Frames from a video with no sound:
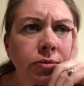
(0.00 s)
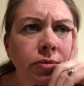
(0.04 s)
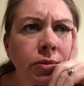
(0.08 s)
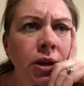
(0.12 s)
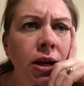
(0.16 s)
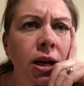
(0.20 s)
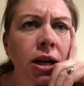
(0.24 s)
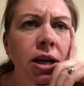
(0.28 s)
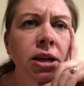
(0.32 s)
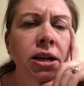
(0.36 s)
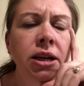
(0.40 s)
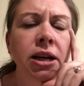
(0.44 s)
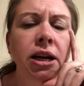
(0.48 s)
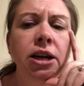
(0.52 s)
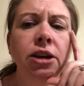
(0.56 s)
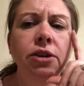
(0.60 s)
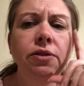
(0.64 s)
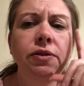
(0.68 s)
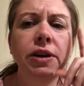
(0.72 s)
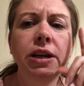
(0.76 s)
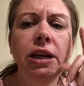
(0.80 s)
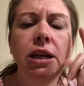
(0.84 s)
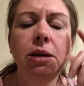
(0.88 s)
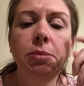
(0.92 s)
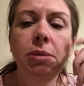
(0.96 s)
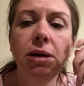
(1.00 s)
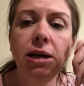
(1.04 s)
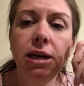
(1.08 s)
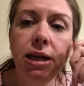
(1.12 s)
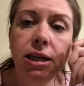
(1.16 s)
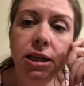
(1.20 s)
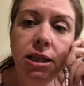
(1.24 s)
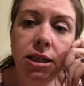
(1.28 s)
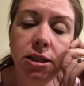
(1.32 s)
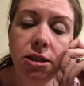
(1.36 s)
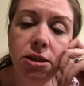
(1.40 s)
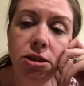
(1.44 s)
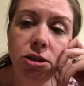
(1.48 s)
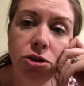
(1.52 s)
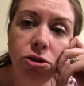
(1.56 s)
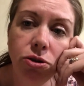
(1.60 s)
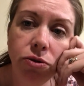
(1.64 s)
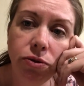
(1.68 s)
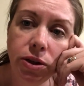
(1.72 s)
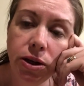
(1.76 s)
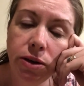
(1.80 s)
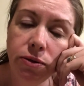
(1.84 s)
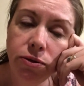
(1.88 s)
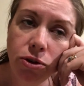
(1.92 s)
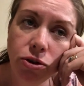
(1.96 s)
I can kind of feel it in my kidneys and
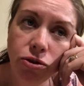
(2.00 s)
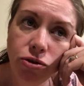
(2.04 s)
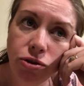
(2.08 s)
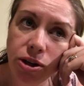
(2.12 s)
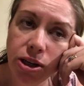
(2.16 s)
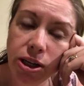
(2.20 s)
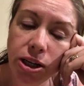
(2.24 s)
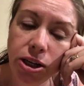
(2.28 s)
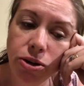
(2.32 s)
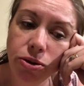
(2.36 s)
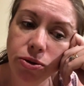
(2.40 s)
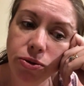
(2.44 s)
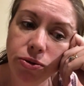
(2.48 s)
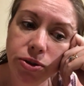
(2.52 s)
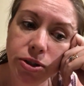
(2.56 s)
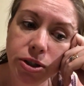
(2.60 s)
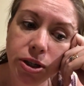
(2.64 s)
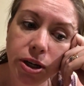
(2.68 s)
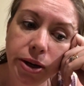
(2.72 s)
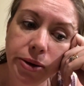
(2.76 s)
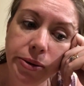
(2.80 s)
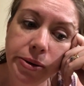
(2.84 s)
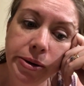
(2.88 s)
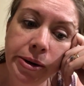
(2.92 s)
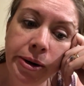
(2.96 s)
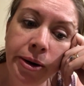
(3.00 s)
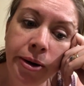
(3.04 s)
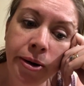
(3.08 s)
stuff that I've not drank enough, so I'm